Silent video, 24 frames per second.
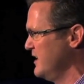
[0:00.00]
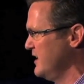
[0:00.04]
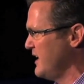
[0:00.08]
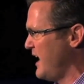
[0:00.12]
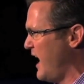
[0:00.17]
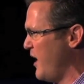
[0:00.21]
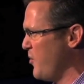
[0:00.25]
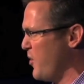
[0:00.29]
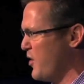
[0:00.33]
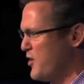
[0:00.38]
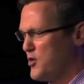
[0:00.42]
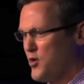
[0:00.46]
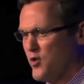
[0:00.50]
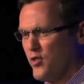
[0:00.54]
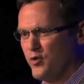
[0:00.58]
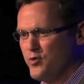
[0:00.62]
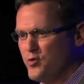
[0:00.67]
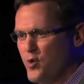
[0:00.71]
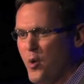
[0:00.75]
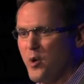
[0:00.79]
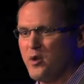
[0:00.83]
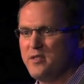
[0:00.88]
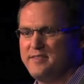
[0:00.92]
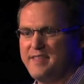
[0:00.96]
I wanted to go to
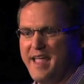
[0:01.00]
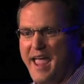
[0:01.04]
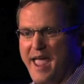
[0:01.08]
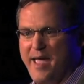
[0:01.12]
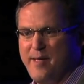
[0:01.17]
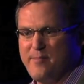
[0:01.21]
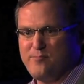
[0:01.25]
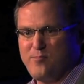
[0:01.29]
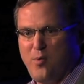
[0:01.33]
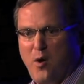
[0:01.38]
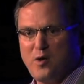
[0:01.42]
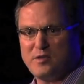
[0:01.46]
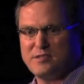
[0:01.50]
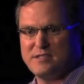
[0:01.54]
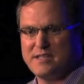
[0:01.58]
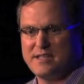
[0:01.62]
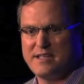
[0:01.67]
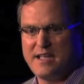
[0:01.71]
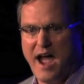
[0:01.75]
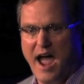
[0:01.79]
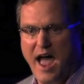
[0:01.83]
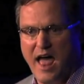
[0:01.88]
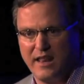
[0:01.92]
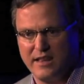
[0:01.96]
Notre Dame, Boston
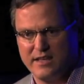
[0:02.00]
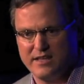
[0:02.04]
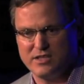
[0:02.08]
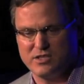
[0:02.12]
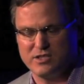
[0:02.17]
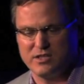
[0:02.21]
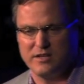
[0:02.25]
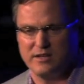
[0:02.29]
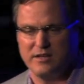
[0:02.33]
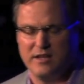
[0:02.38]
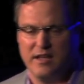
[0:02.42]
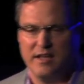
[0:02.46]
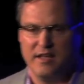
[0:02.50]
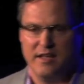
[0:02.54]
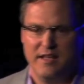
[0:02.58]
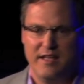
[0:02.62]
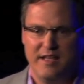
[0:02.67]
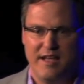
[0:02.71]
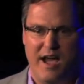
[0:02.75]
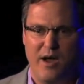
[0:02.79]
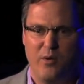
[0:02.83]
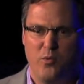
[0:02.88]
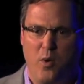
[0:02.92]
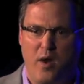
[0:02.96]
College, and
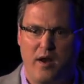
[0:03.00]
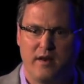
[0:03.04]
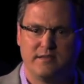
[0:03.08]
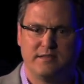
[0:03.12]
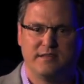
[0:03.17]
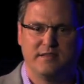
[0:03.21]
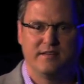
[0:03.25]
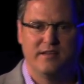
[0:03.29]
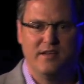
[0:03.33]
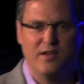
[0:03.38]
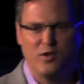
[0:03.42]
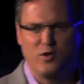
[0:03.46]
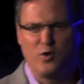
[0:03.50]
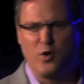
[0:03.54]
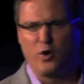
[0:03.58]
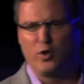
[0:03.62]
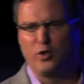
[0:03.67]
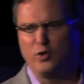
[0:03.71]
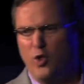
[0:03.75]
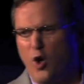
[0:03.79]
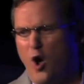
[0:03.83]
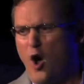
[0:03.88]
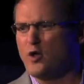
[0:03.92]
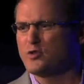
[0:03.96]
I wanted to go to
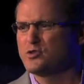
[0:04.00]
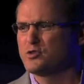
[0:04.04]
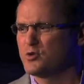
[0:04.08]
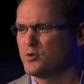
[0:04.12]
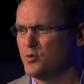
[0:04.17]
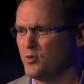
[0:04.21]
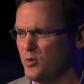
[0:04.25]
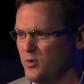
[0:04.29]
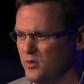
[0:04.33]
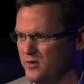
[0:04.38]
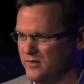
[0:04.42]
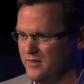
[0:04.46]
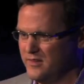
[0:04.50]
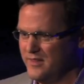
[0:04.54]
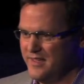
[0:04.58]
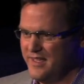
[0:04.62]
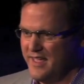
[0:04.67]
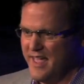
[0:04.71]
law school,